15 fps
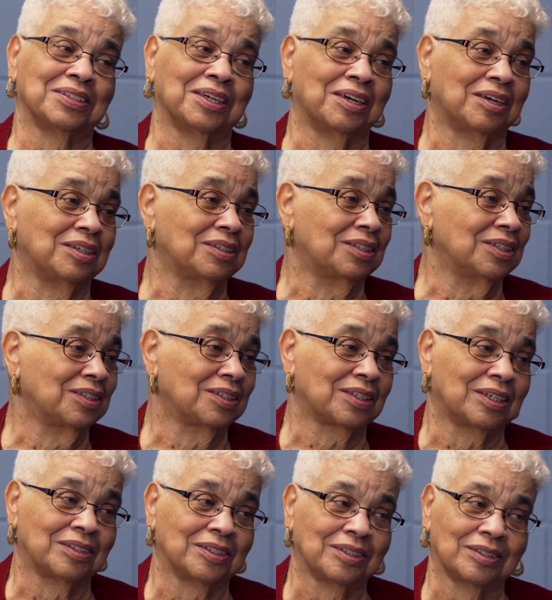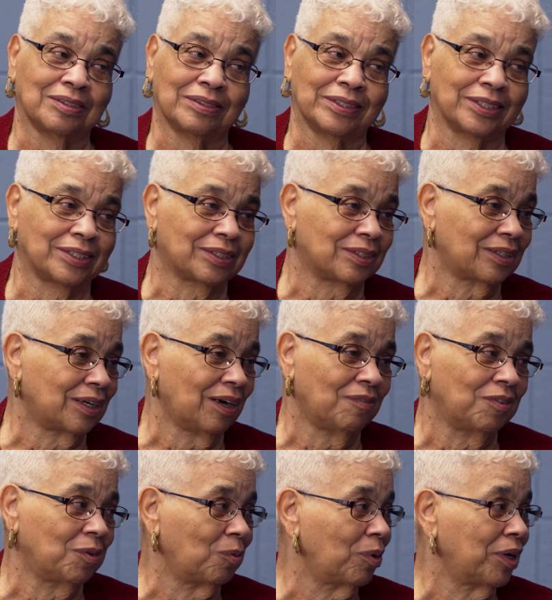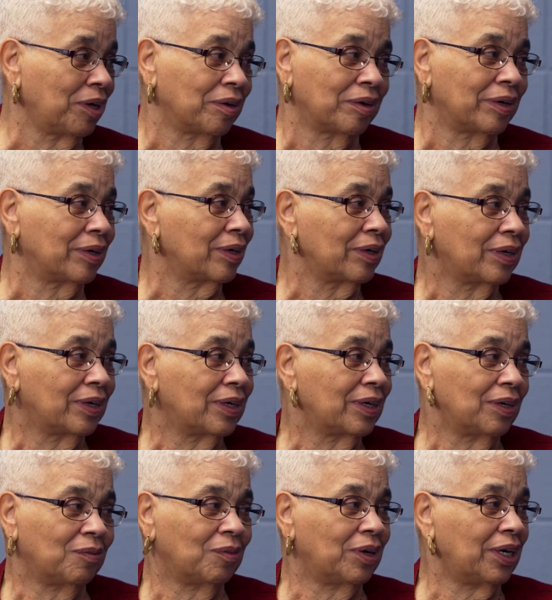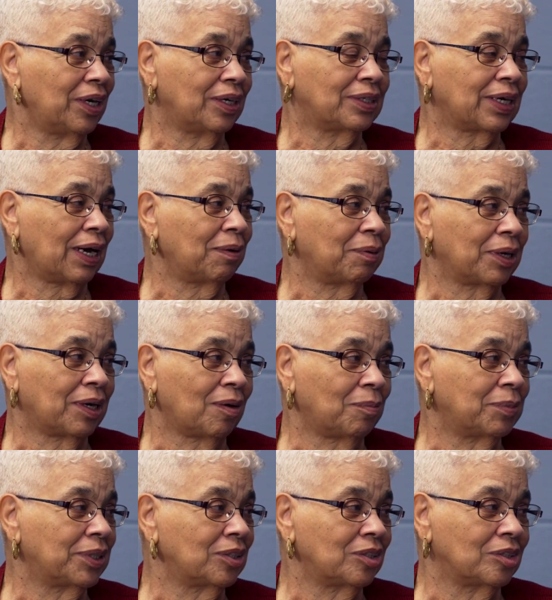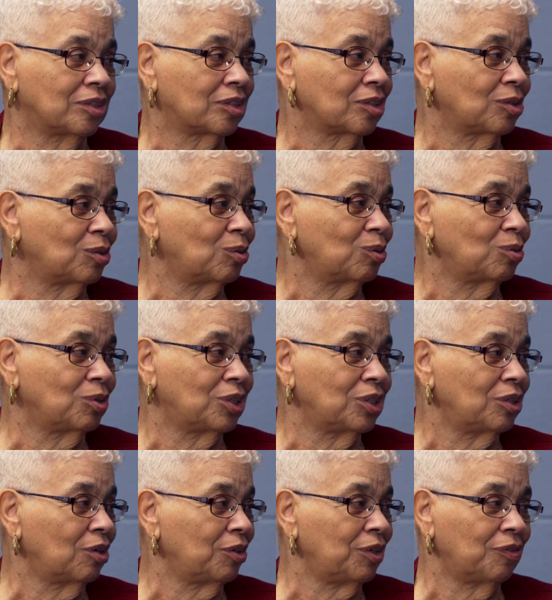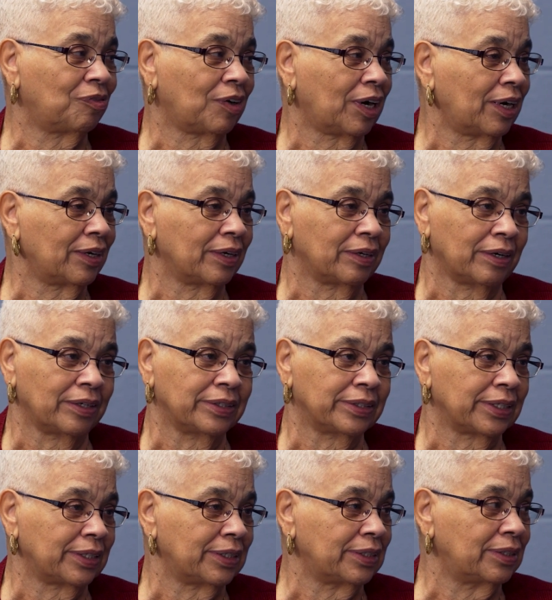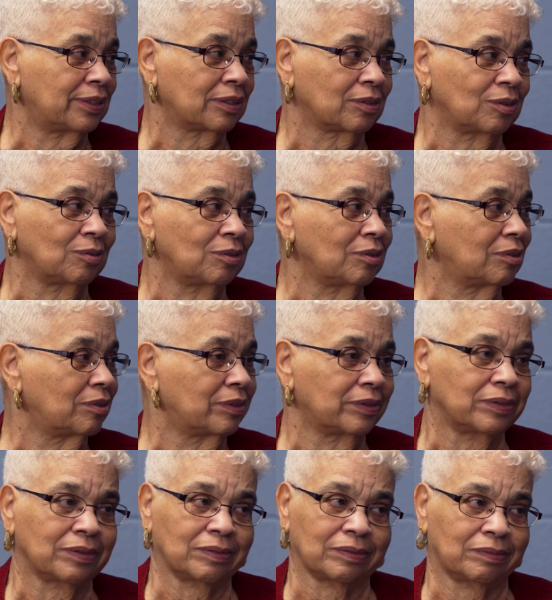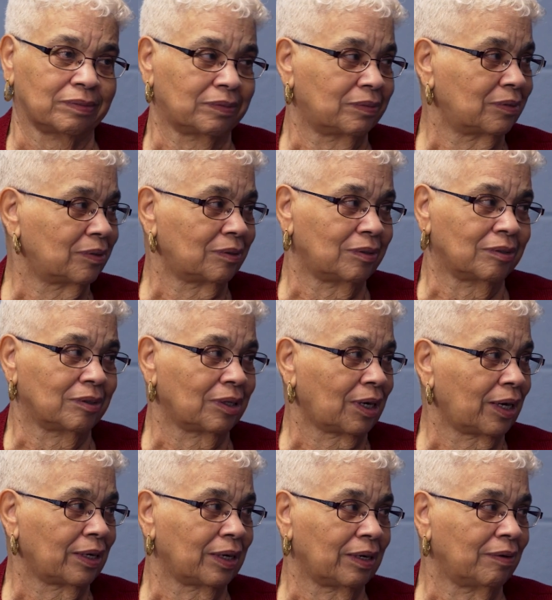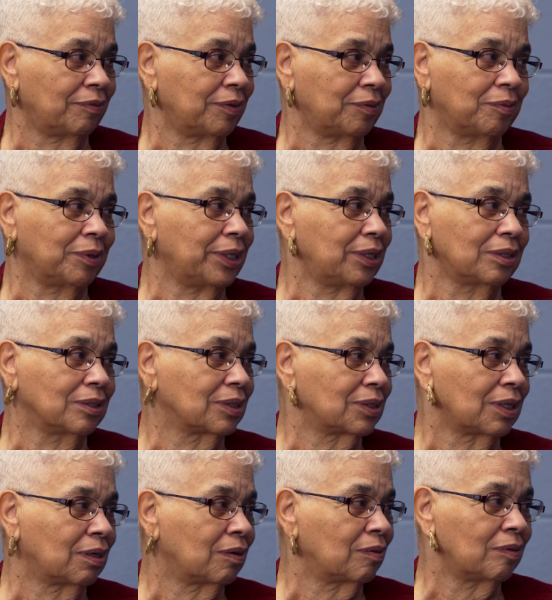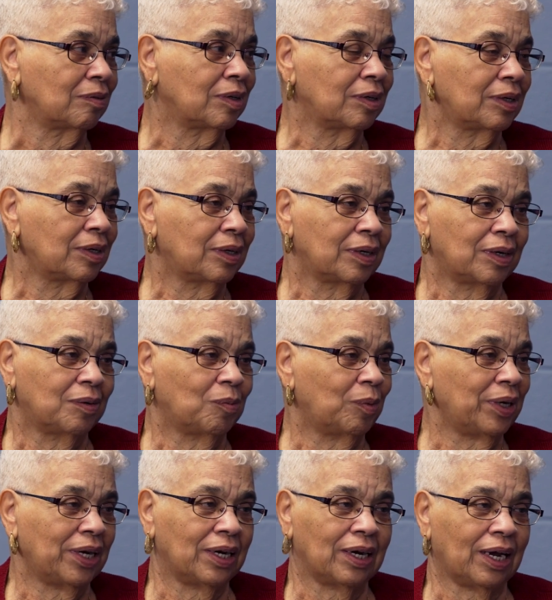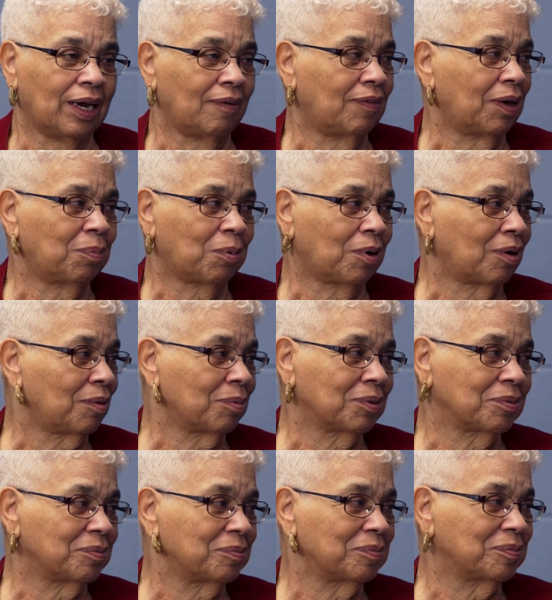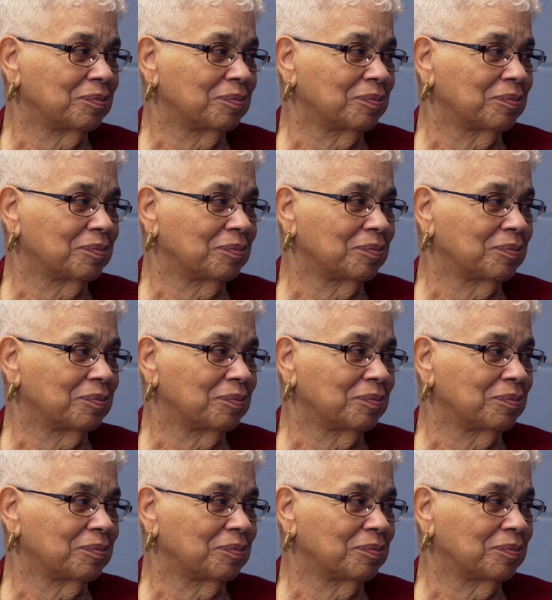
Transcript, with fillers: guns is just everywhere. When in time they come into the schools, you know, you're finding guns at these schools like every week or so. Yeah. We didn't have that problem.